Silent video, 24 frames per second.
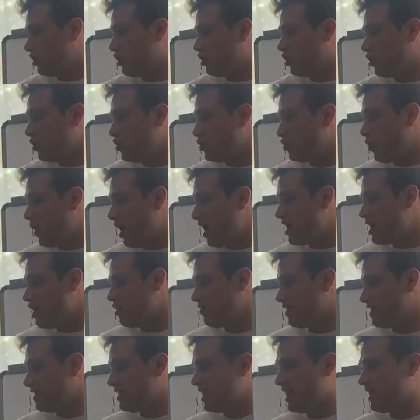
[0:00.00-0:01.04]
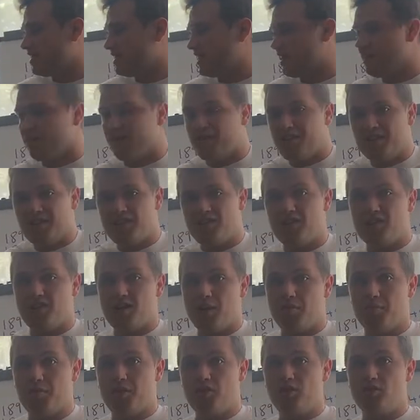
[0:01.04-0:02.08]
a good way of assessing visitor
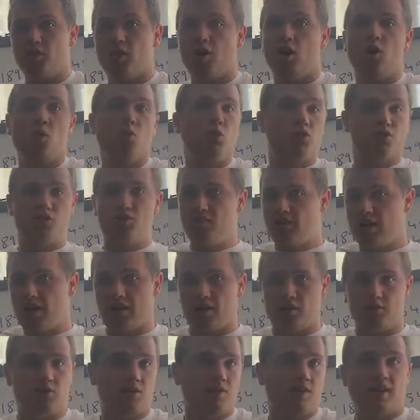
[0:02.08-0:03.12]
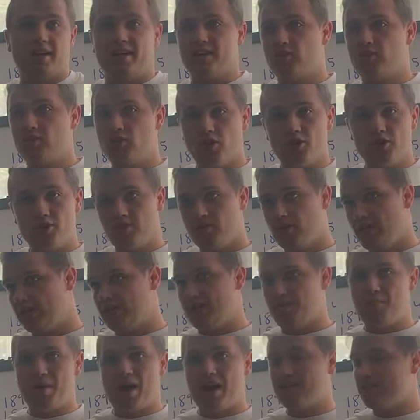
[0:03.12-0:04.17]
numbers, what do you think? Do you think it's good? Is
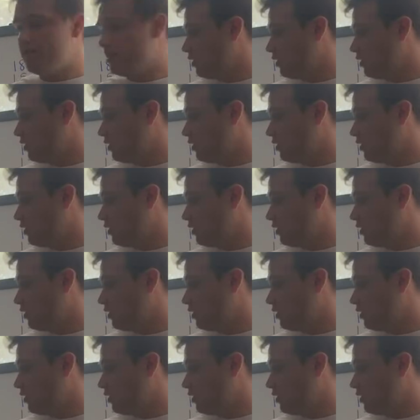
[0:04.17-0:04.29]
it bad?